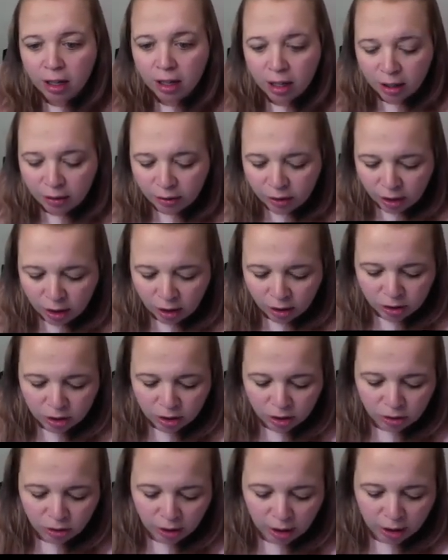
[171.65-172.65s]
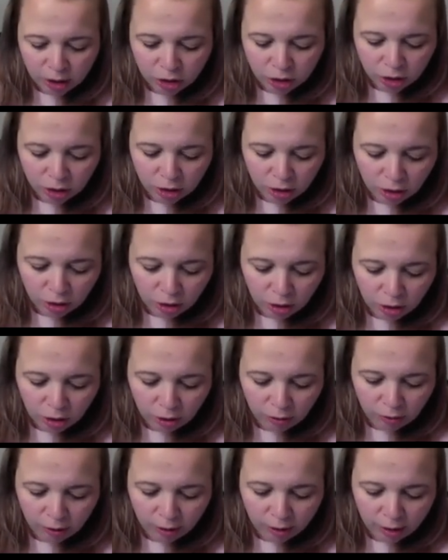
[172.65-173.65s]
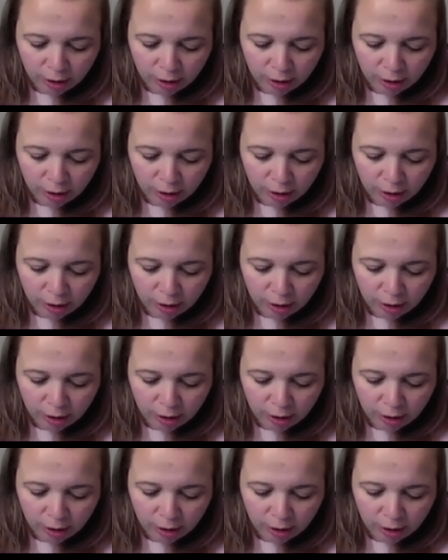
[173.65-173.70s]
of the concentration of